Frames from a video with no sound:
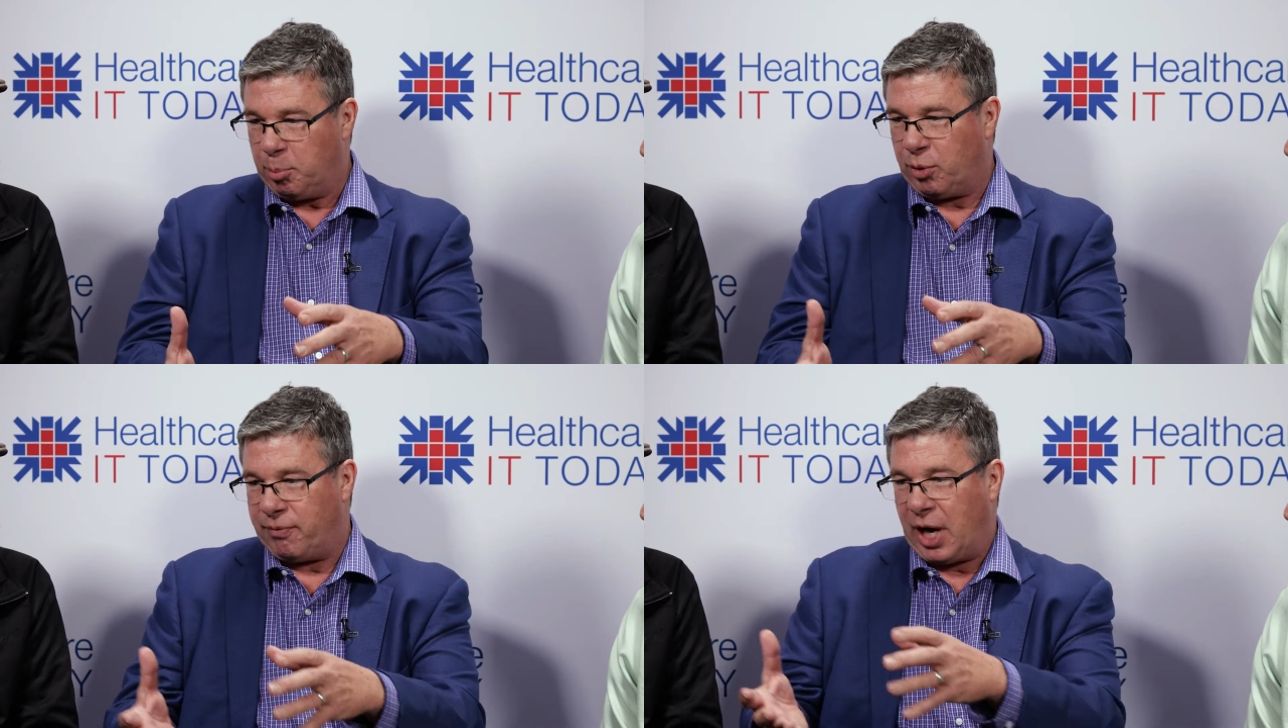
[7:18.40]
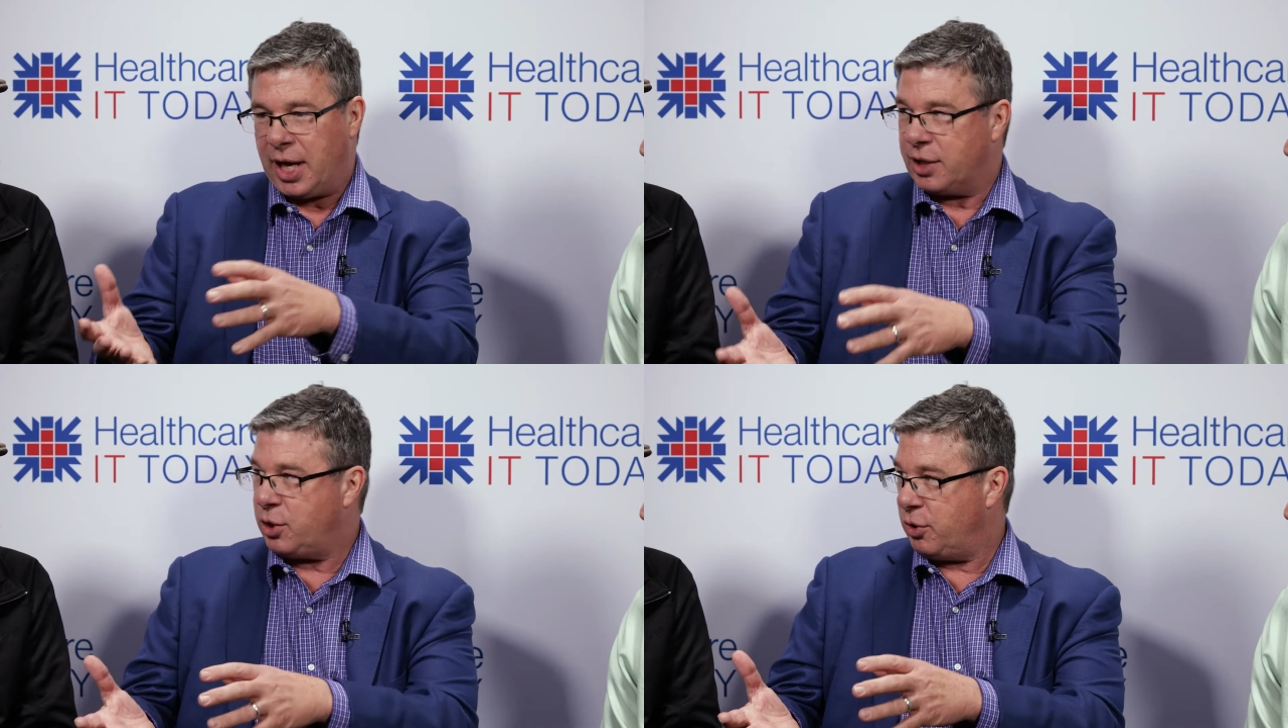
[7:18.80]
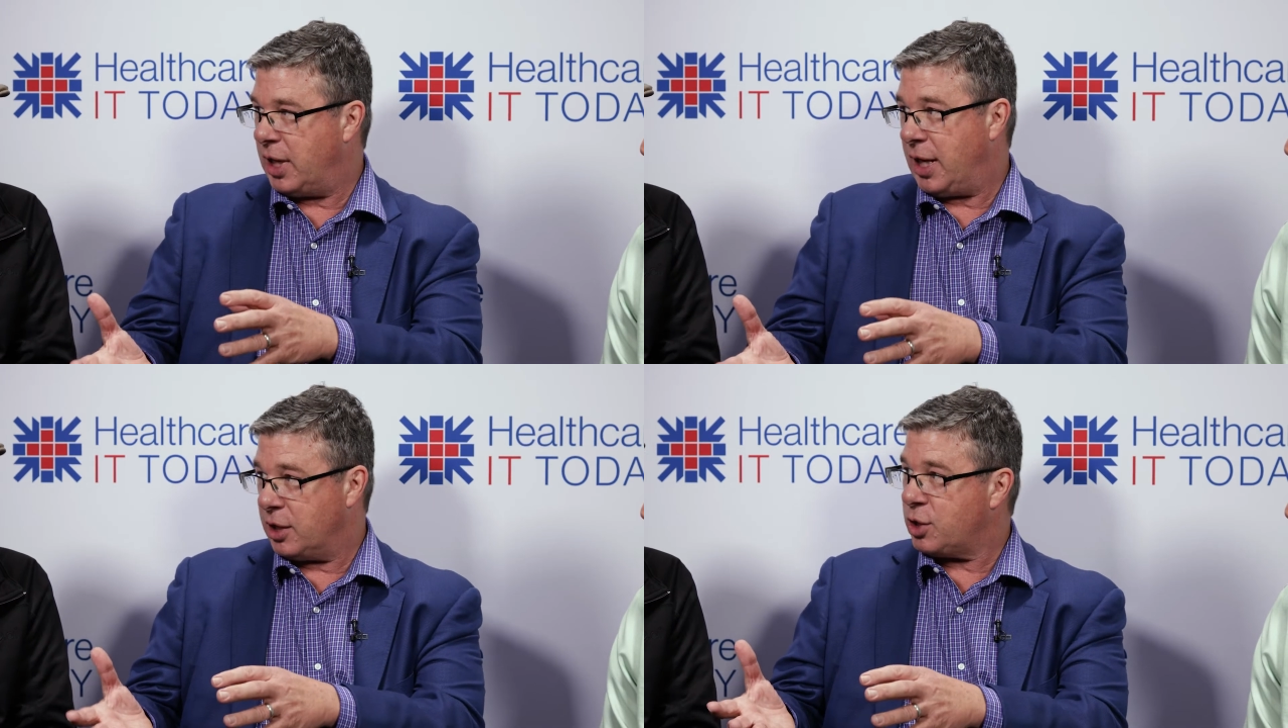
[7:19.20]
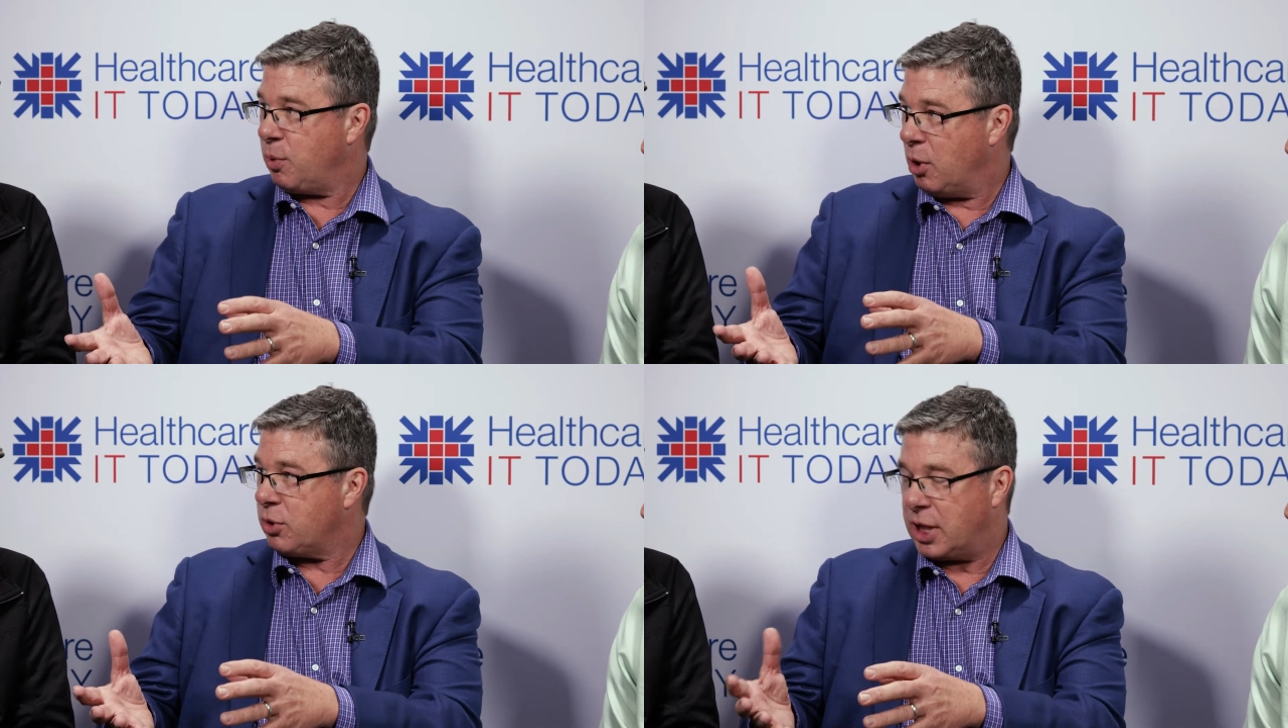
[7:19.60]
provide to the
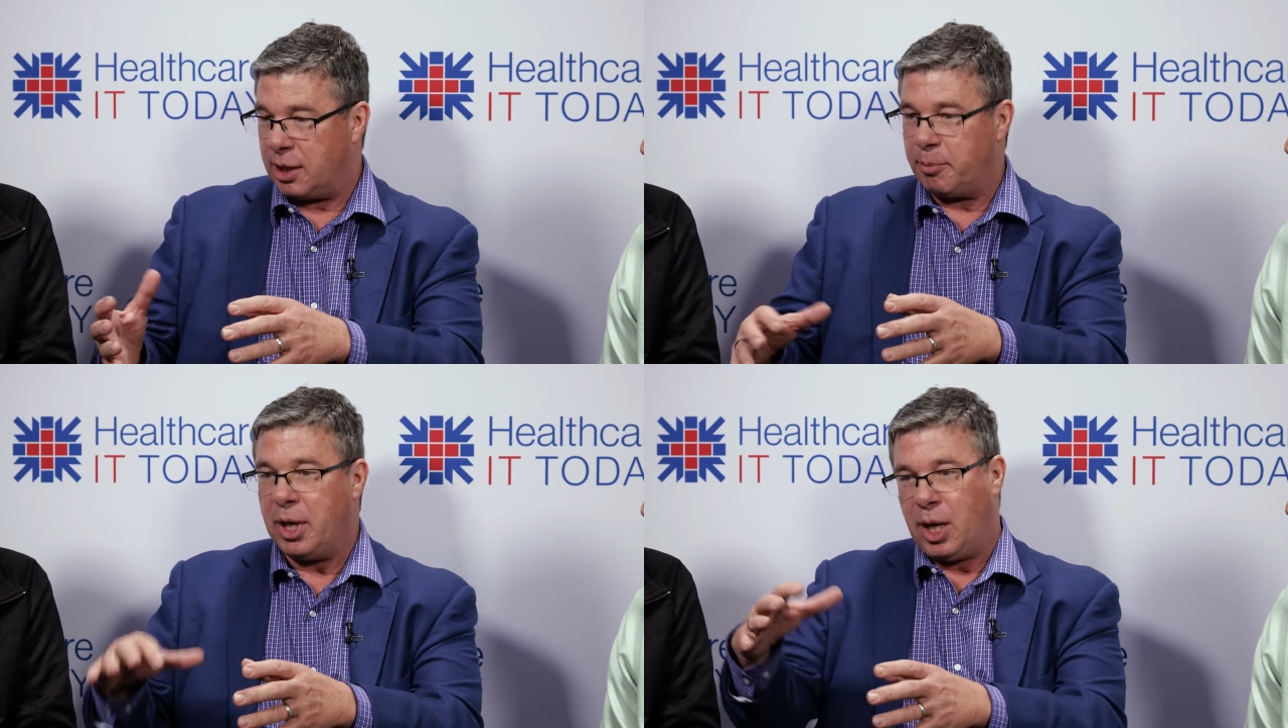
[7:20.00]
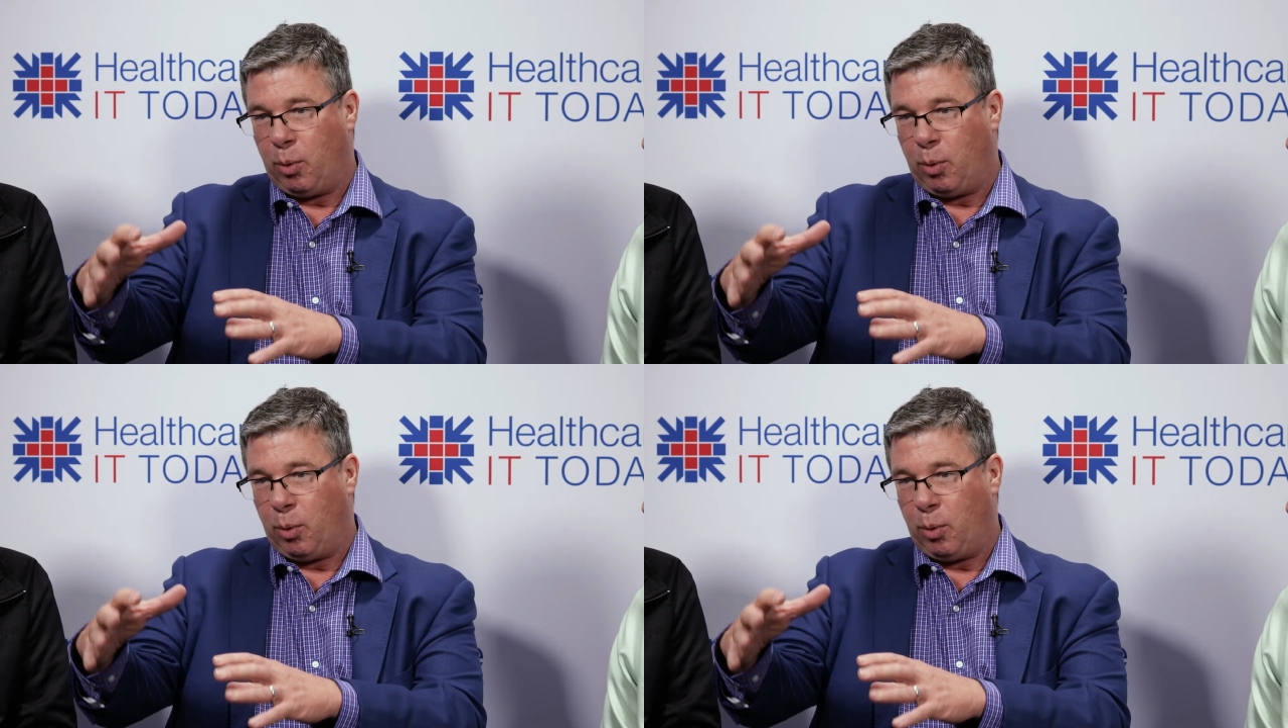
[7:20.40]
H2O team.